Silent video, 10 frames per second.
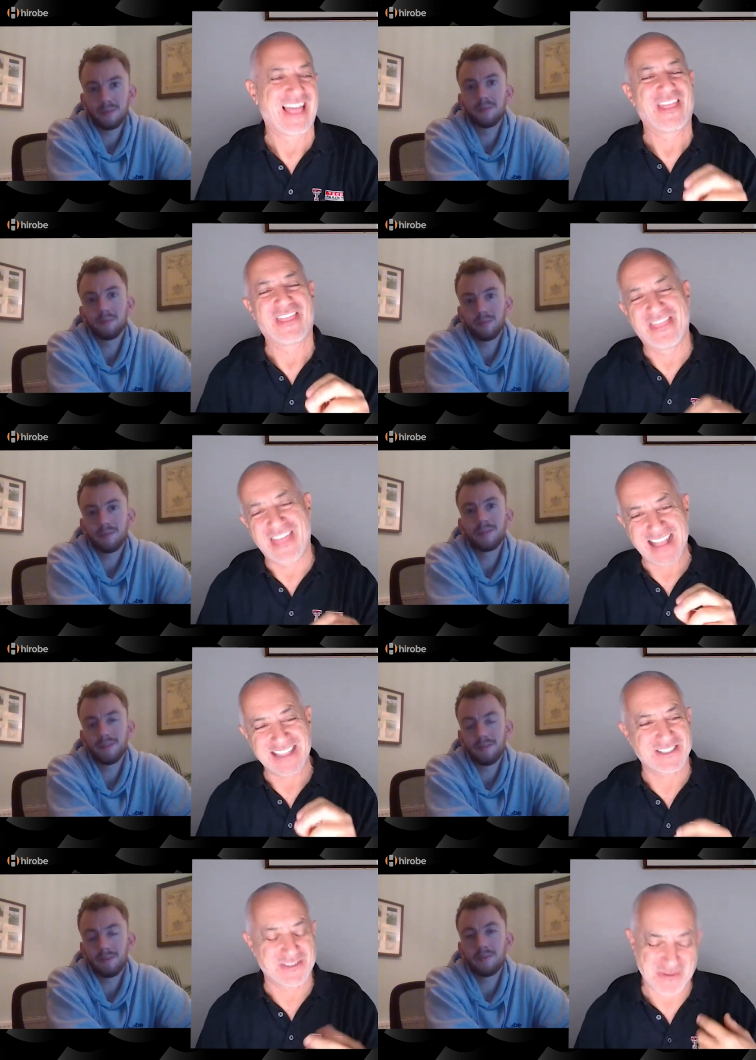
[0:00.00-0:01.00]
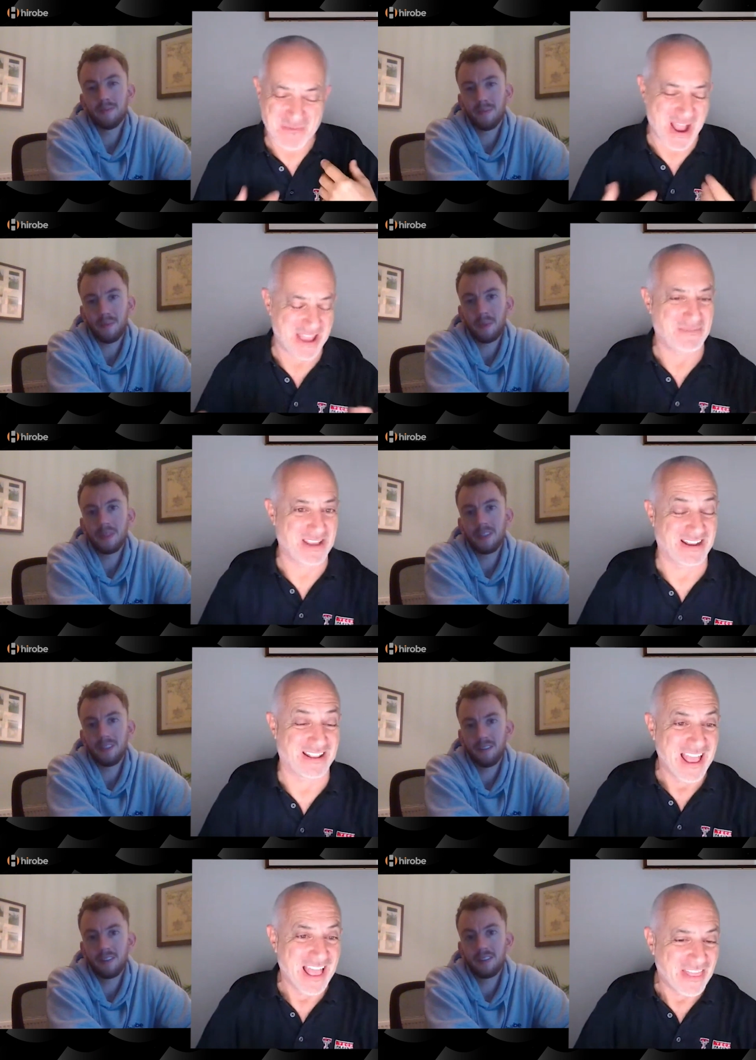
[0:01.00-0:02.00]
Speaker 1: That's my opinion.
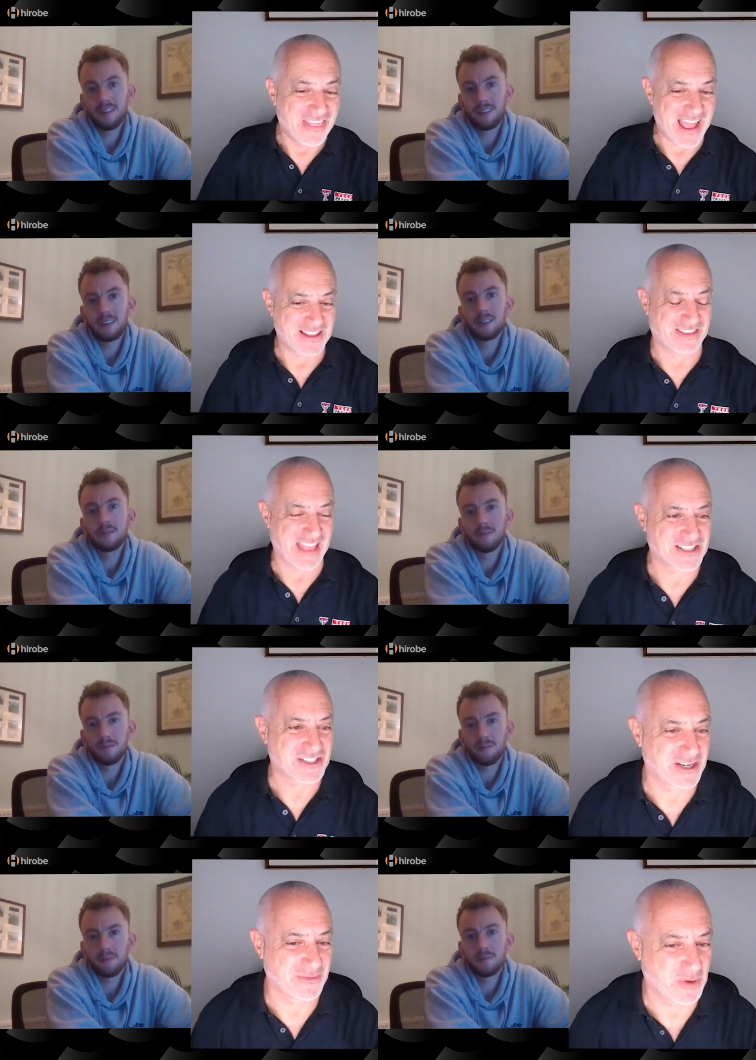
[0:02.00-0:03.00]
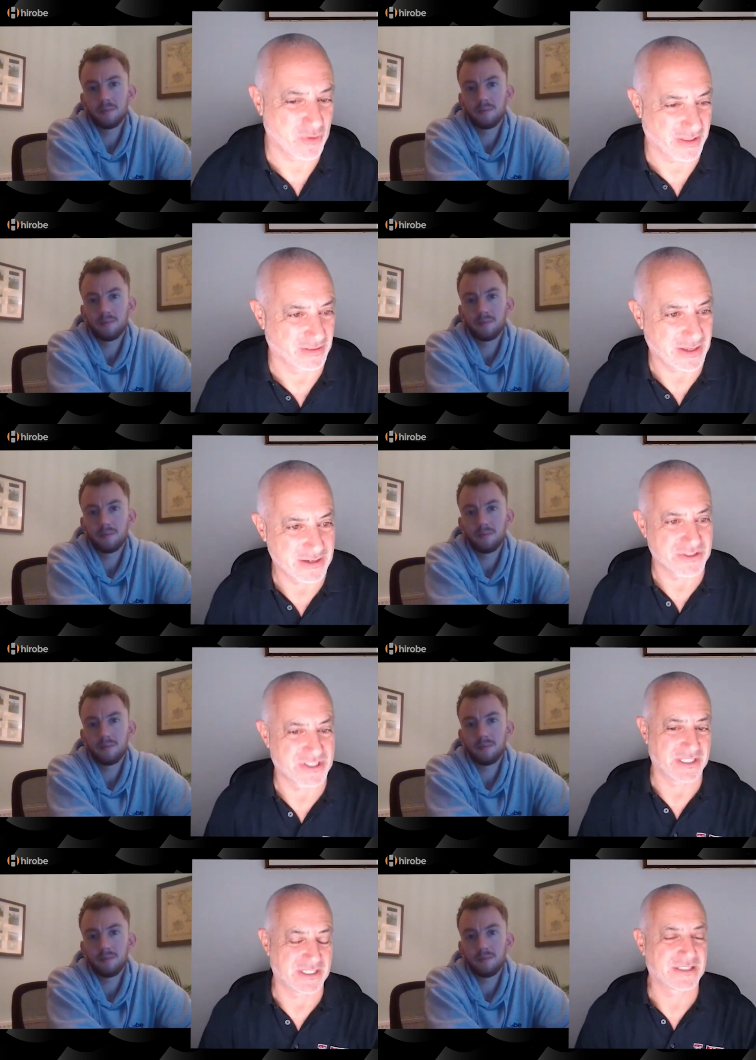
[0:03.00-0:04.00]
That that's going to be one of the leaders in
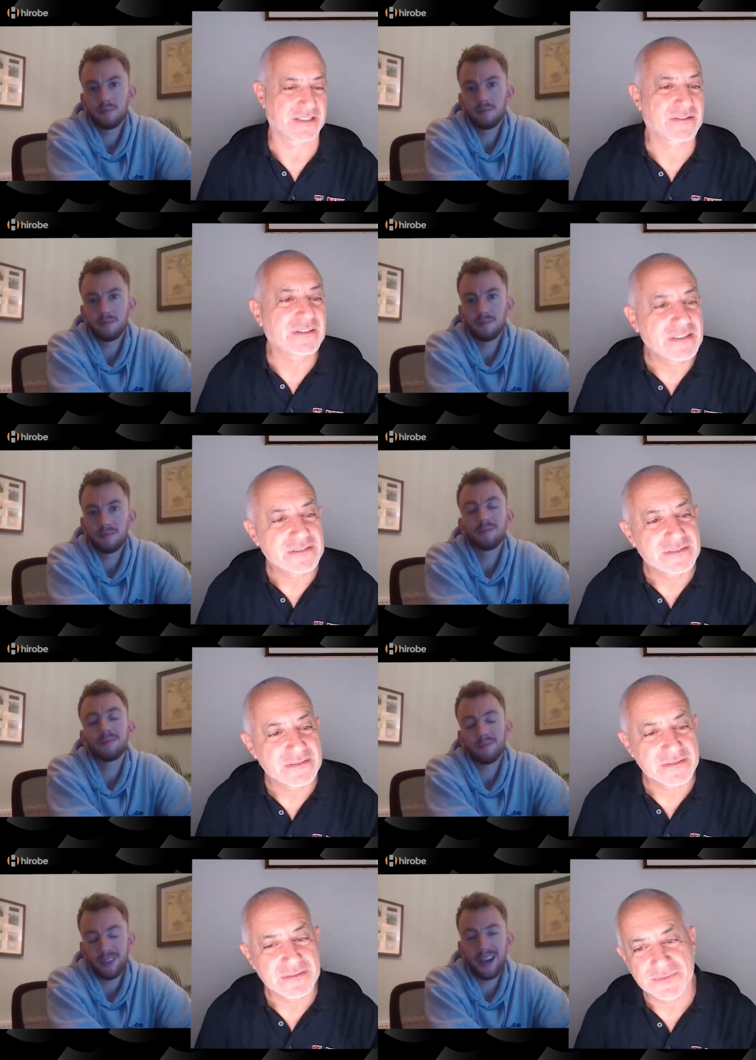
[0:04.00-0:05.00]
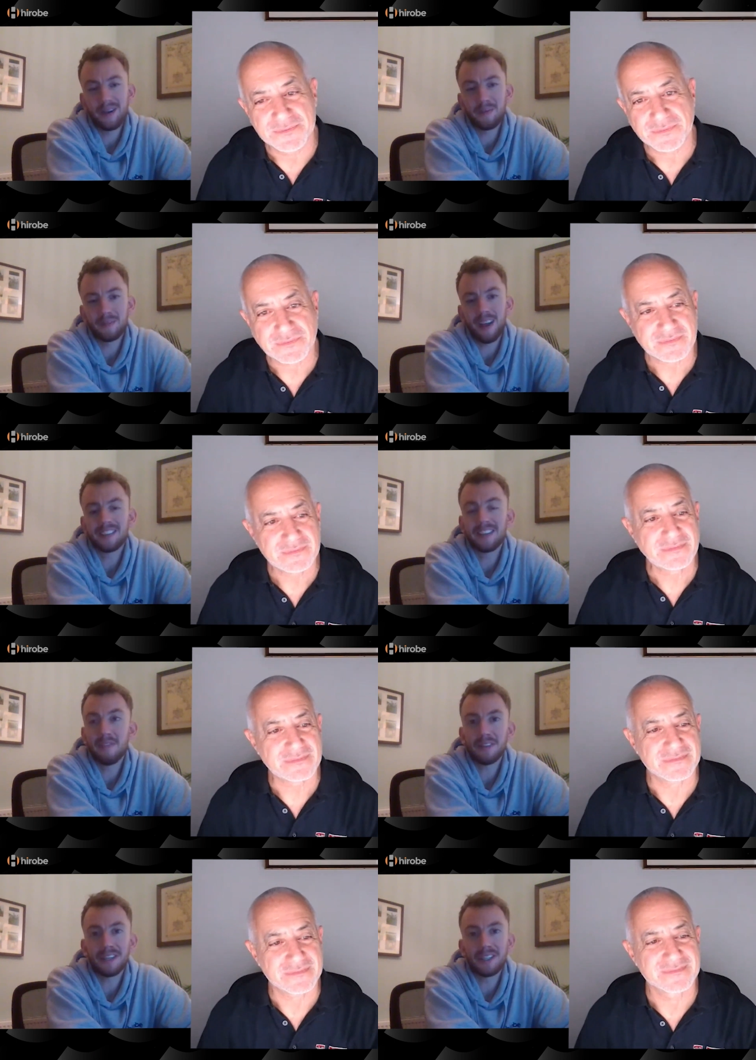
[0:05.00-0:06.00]
the industry.
Speaker 2: Yeah, I
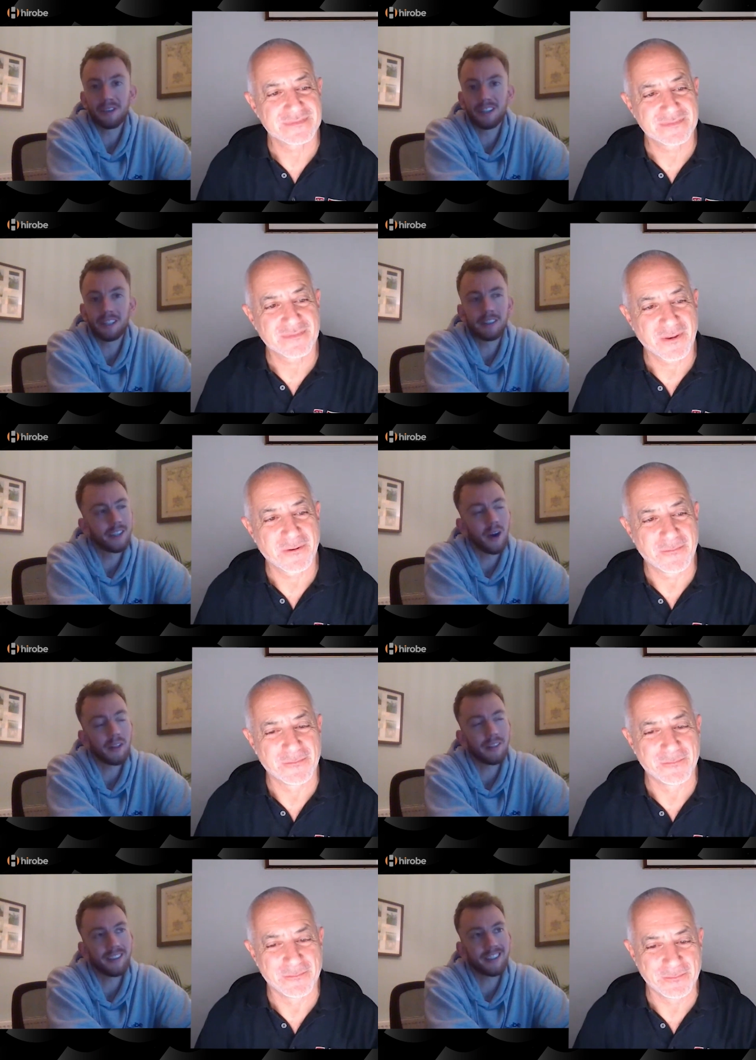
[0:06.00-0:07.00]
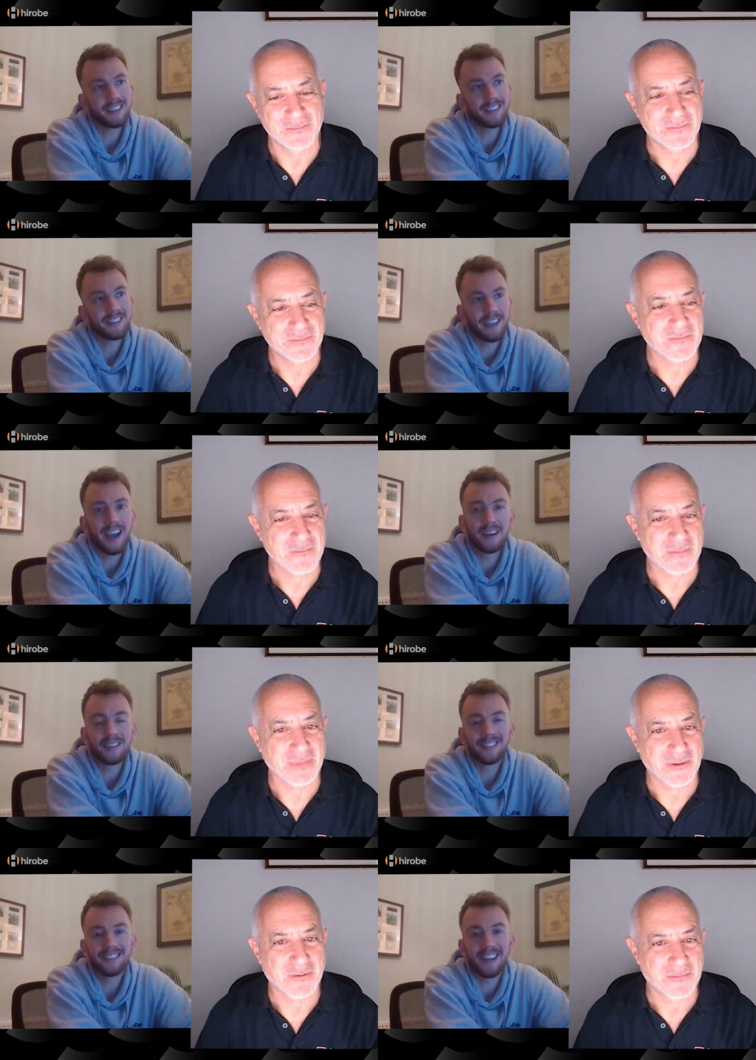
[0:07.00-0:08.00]
definitely agree. You know, I think yeah,
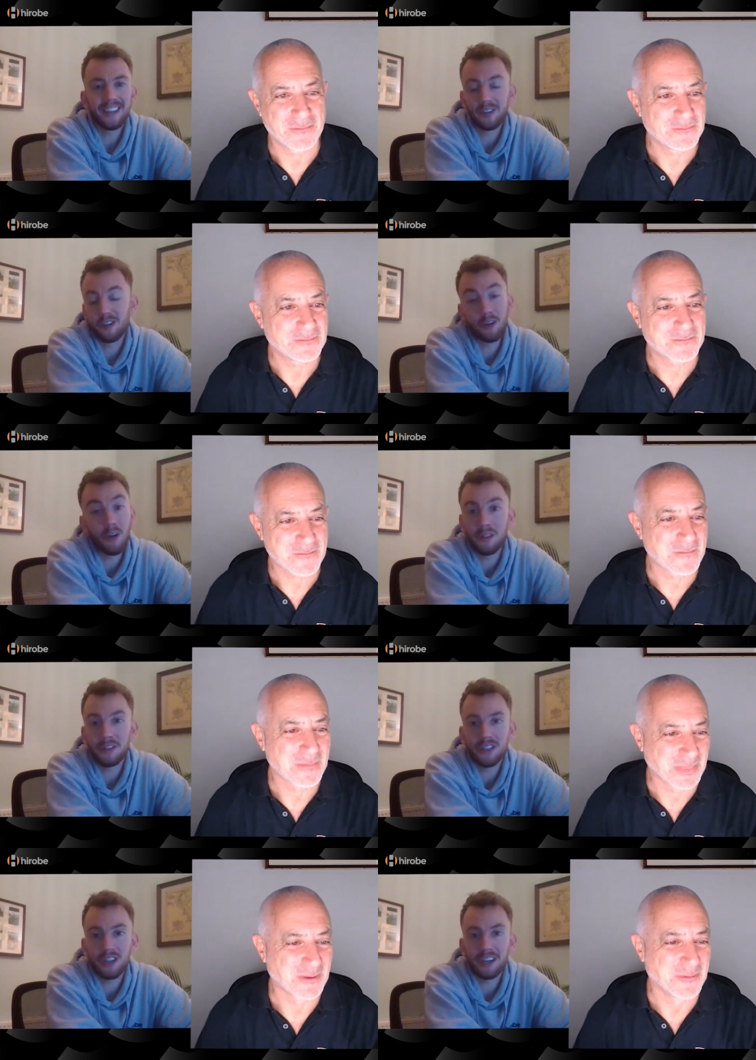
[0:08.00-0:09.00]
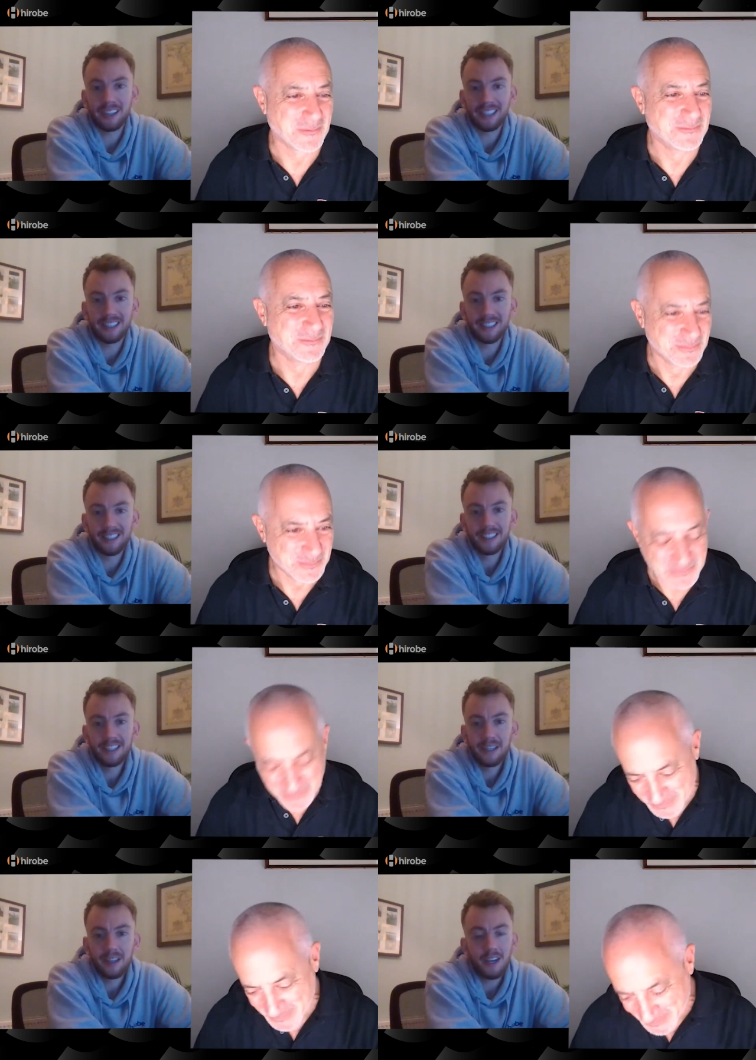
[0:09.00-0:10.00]
you're, you're on certainly,
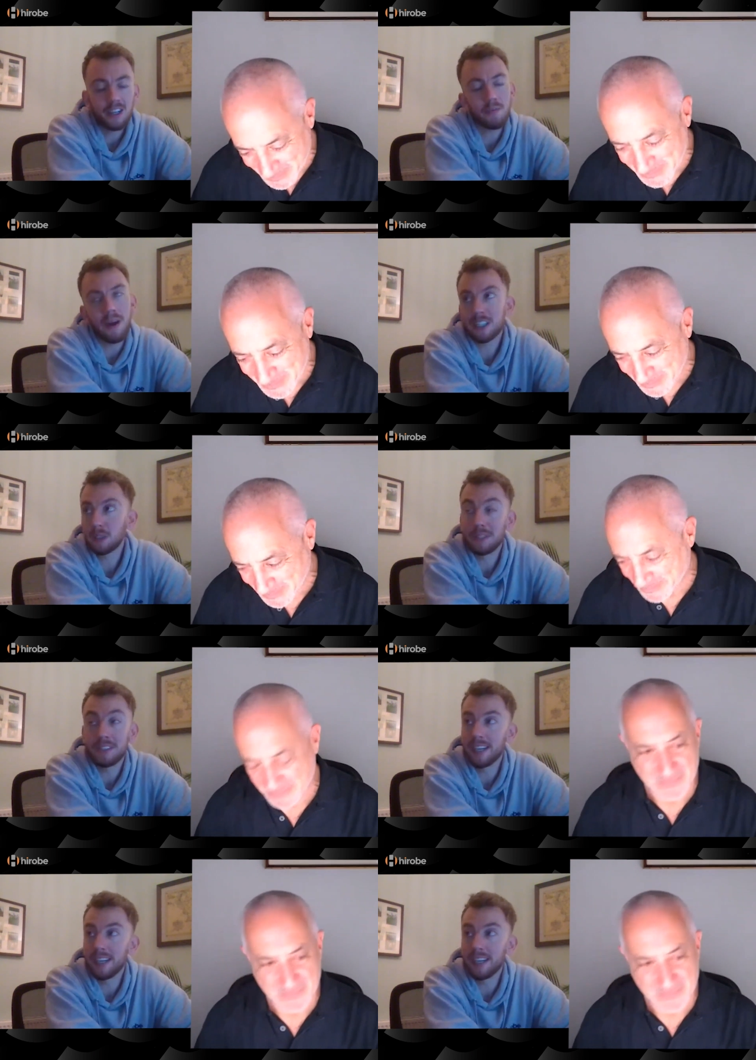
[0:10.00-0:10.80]
especially with